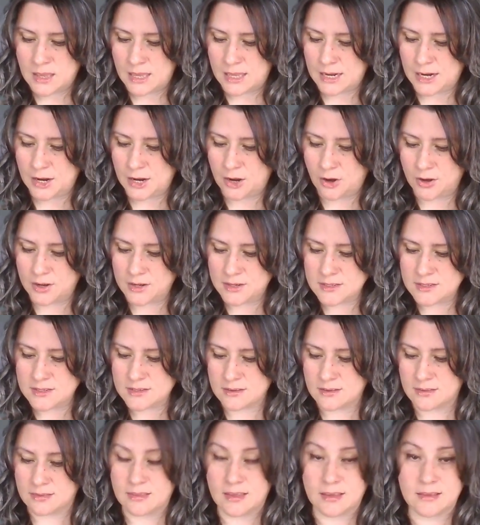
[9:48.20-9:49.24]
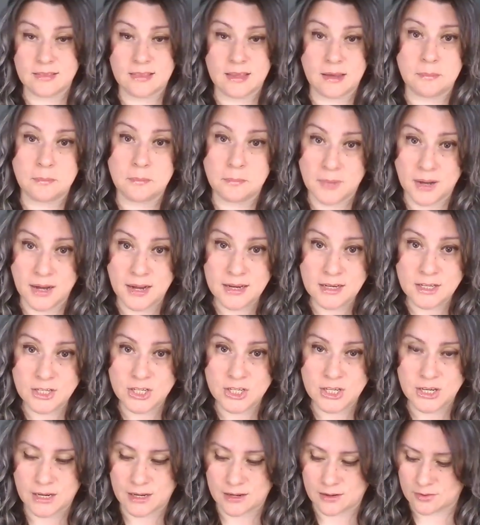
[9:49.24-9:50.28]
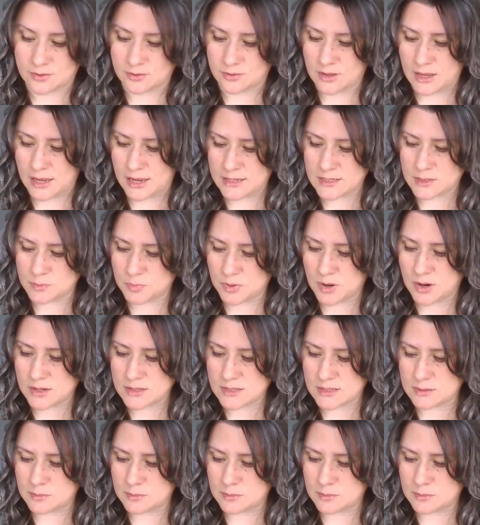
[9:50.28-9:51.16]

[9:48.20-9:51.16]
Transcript: And I honestly think that my channel has brought